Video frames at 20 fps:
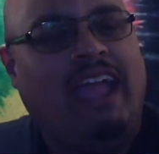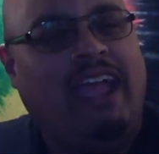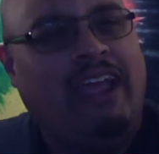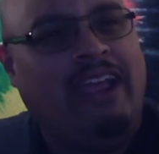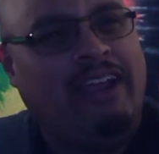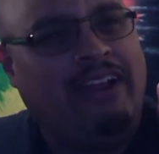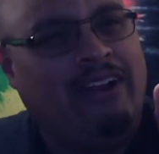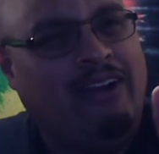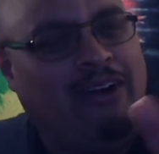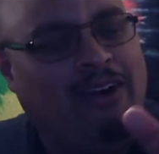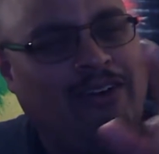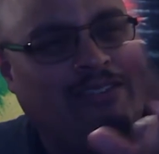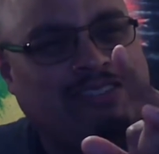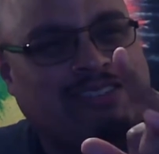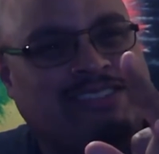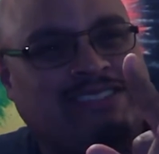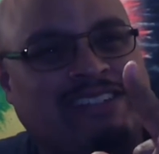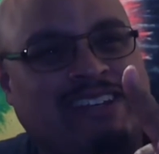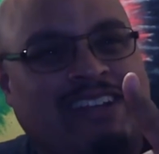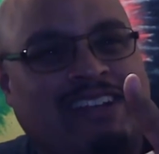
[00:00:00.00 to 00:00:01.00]
and all of
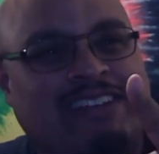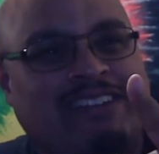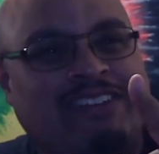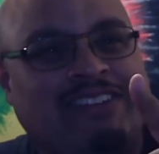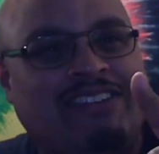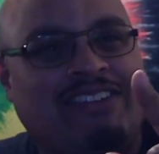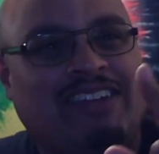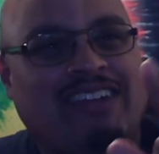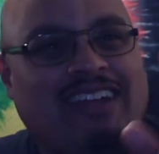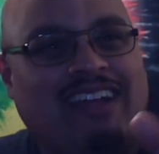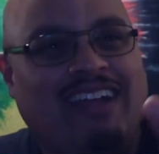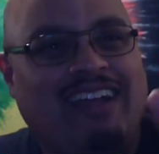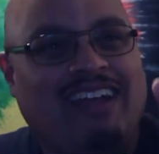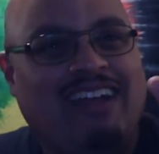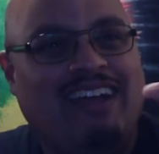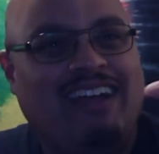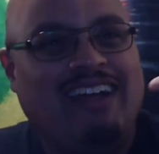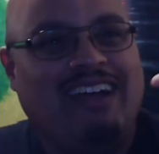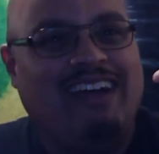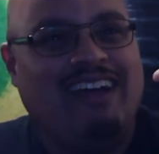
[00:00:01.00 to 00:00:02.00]
a sudden,
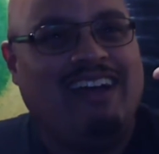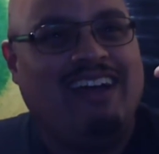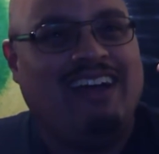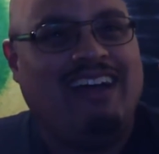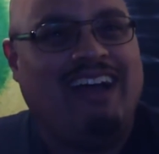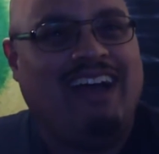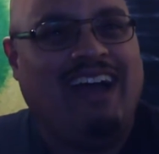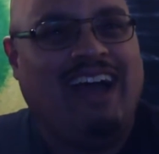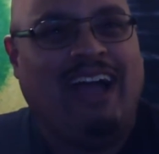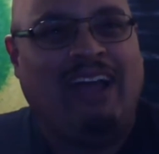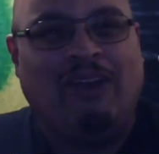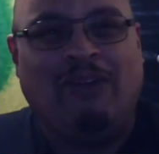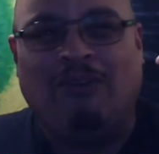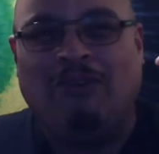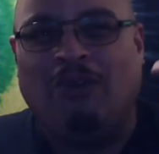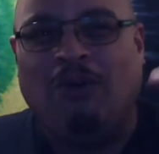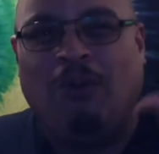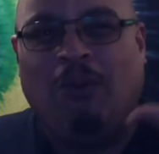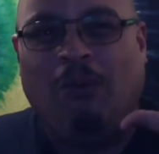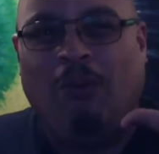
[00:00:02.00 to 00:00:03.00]
I
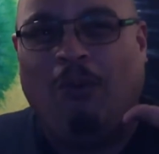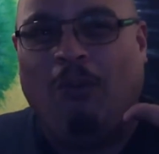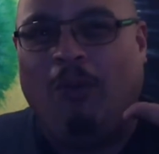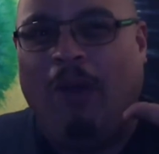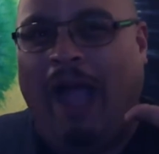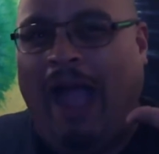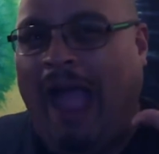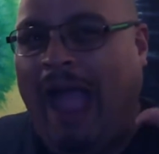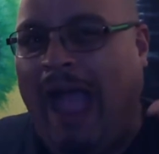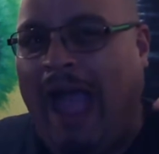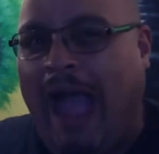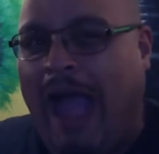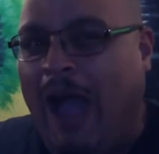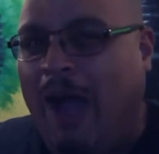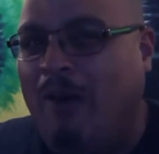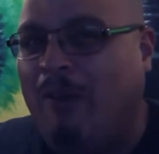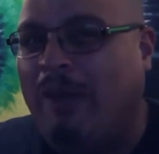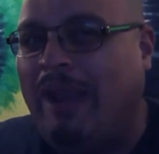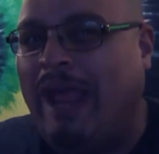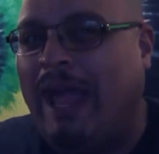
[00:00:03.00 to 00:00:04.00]
don't know
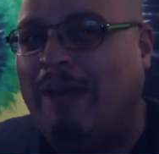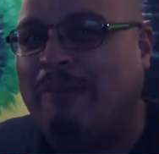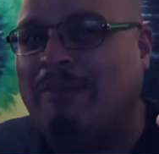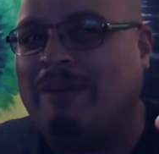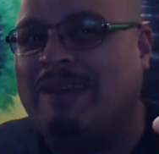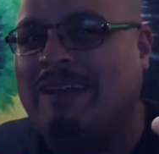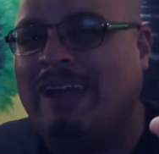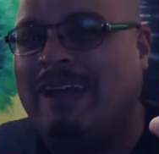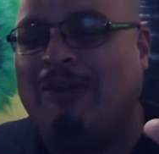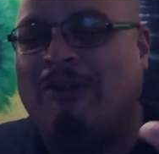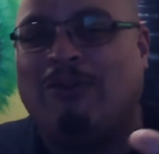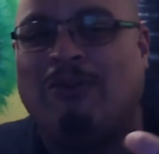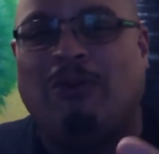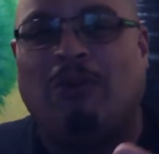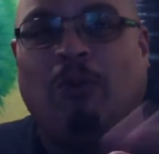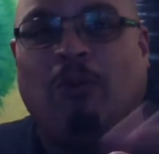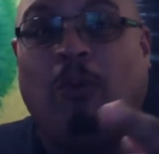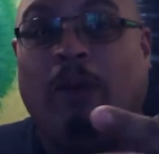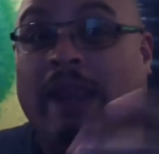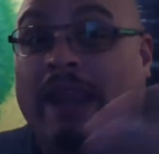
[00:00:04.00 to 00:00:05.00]
how it happened. I don't
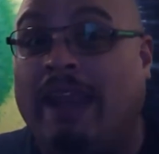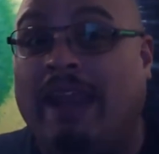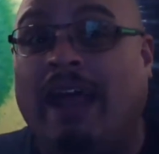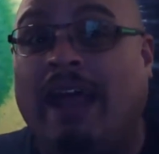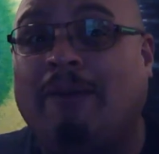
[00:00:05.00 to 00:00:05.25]
know when it